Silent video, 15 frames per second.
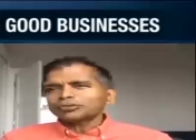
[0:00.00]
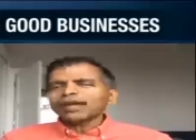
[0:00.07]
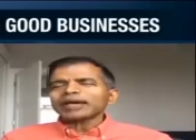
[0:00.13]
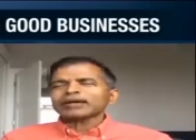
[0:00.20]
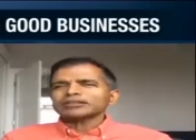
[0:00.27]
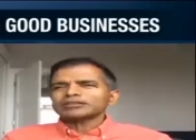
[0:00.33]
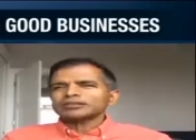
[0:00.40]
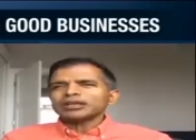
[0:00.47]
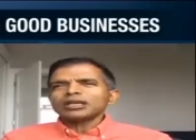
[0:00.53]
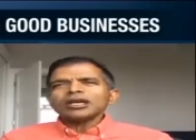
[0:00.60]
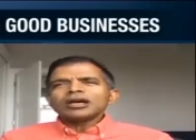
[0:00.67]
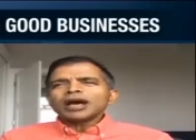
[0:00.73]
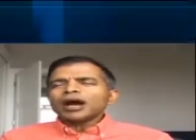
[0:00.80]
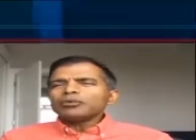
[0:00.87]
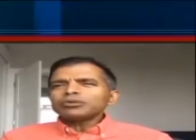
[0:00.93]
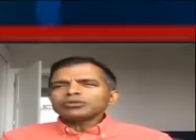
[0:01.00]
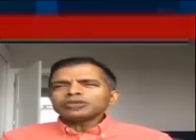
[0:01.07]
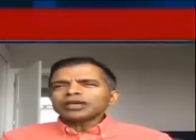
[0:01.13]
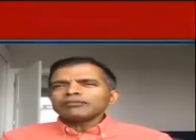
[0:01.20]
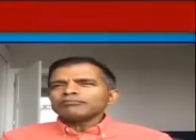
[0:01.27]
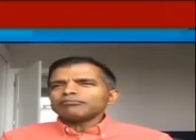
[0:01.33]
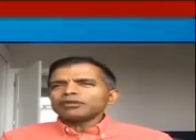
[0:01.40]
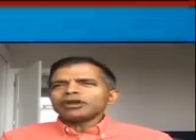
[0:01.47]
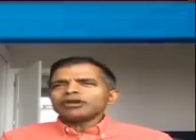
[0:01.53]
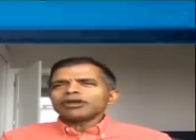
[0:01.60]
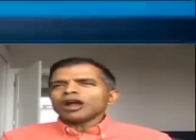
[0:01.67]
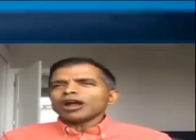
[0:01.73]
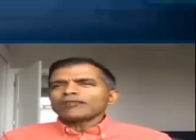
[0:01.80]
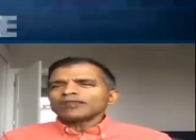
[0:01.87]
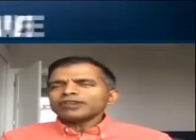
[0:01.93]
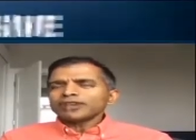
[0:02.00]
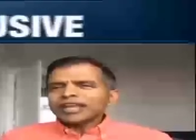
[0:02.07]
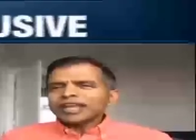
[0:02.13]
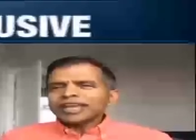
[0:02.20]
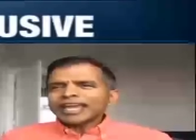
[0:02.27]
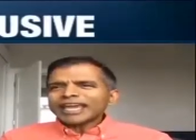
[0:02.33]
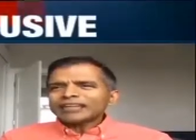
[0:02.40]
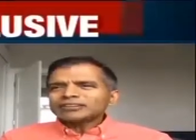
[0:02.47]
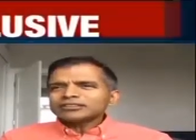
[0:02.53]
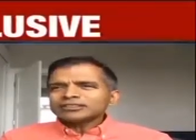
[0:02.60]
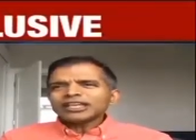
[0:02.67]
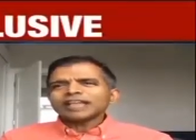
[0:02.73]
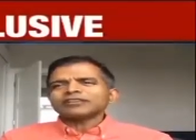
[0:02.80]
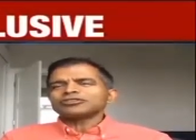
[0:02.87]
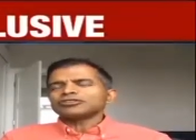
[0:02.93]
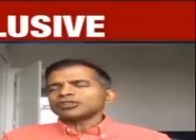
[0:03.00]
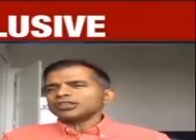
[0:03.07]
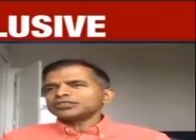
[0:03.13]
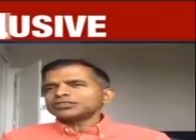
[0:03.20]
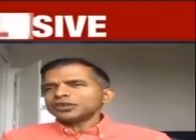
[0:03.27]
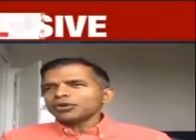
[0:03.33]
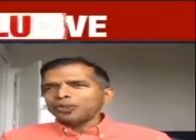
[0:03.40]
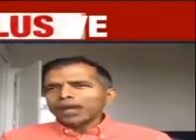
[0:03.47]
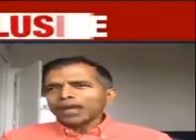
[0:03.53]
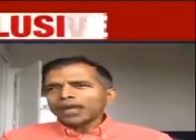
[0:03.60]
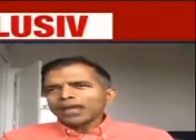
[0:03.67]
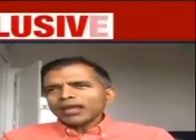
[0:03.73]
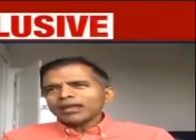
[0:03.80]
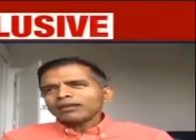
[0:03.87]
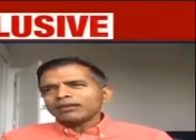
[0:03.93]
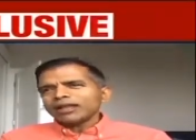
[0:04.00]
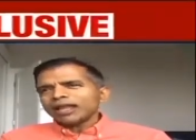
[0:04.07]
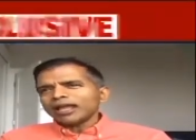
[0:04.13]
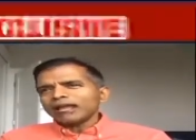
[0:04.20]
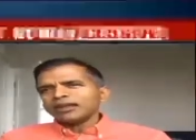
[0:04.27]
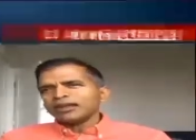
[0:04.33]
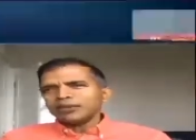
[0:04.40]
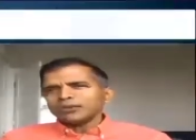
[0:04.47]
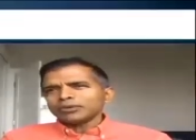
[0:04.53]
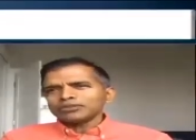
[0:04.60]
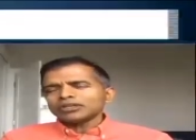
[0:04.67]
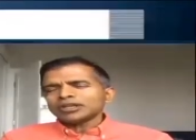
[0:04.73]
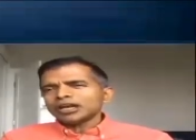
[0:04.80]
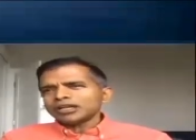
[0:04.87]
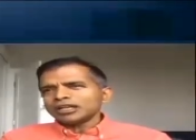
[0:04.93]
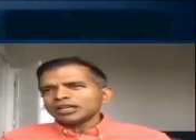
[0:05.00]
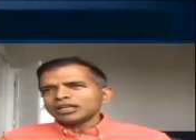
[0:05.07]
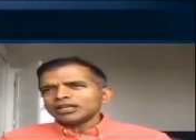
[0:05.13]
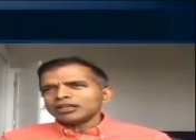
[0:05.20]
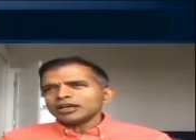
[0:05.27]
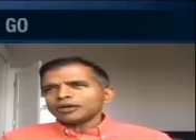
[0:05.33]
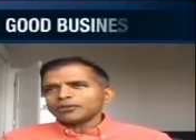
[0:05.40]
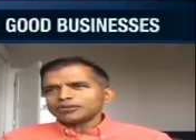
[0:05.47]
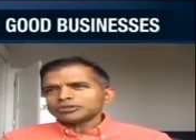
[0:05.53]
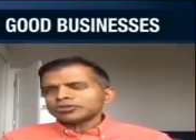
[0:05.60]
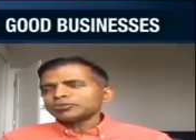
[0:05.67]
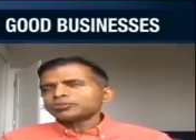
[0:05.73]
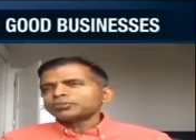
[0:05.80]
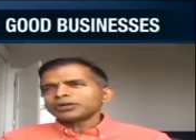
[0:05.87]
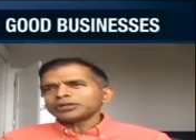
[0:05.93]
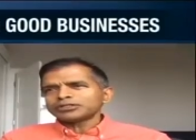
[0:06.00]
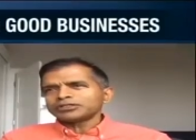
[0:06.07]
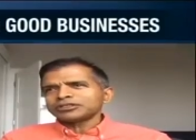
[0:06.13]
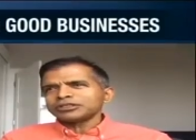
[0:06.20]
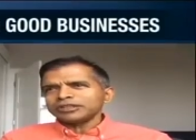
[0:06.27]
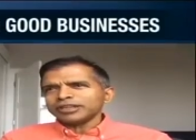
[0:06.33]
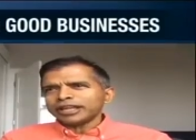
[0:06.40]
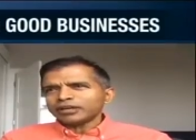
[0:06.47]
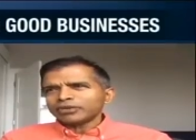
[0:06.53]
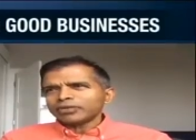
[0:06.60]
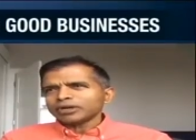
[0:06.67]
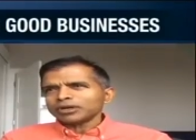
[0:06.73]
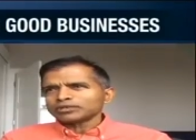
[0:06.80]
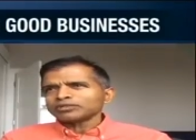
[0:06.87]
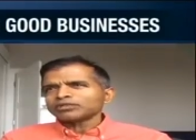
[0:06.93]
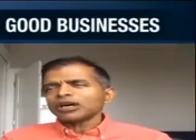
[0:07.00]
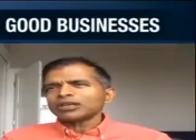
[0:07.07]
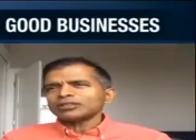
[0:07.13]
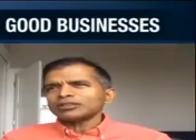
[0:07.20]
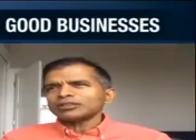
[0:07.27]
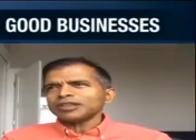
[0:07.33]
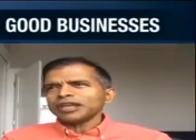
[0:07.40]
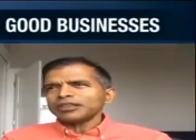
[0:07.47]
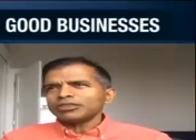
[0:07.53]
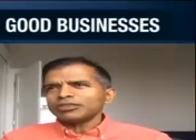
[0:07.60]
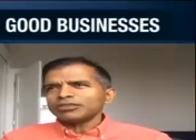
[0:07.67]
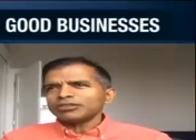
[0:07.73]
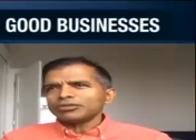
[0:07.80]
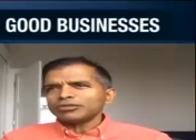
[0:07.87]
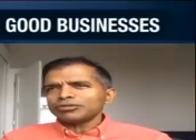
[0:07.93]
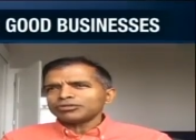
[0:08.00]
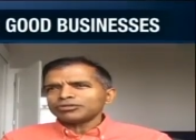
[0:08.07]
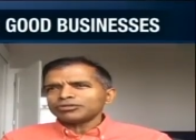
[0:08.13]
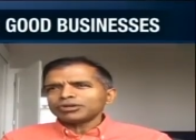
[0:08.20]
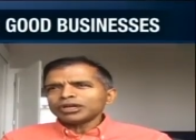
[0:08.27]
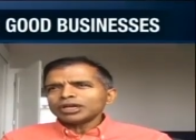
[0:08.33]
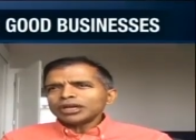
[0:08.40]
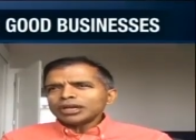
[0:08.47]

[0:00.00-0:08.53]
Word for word: back, I would say, not, not even decades. The way lending was done in India was through personal networks rather than through